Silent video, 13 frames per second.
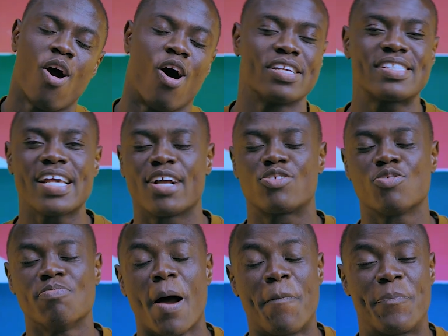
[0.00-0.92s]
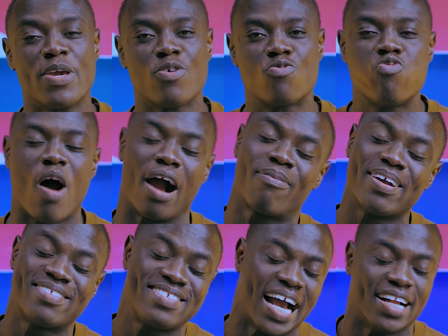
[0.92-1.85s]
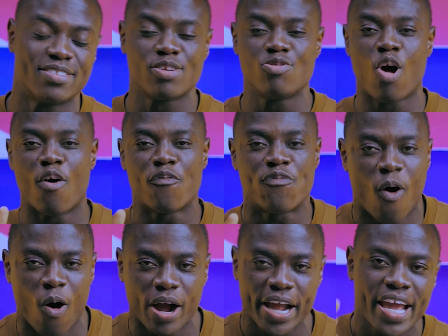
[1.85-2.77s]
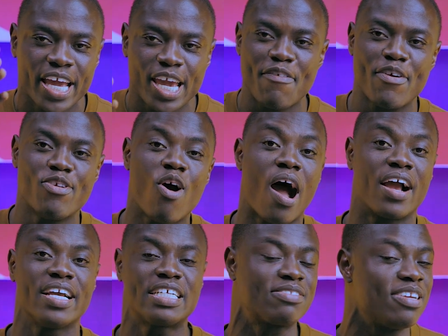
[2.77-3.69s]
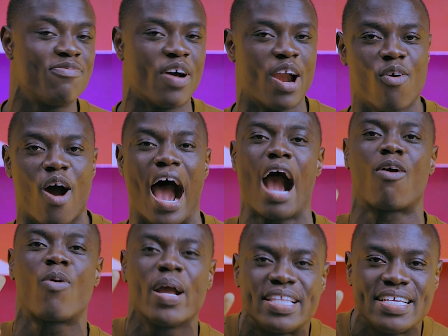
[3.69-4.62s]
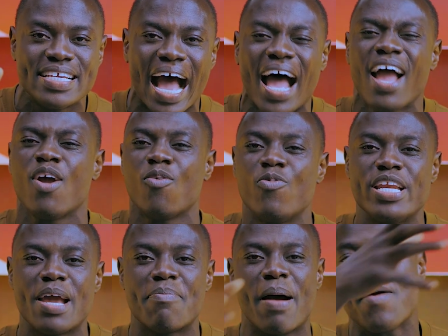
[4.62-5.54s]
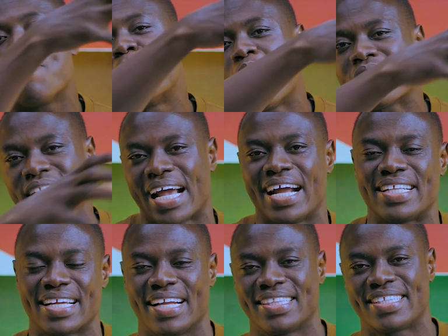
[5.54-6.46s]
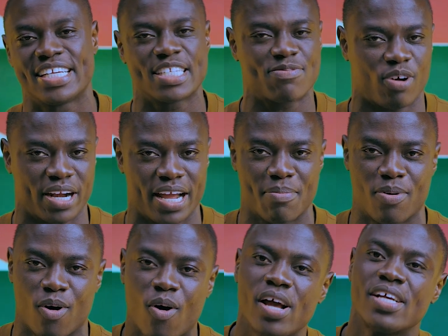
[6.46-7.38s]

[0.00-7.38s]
Osi ejuma pigu akwetia nto don't fuck. If you know our history very well, akwetia we dey mine bauxite and things for there, bro.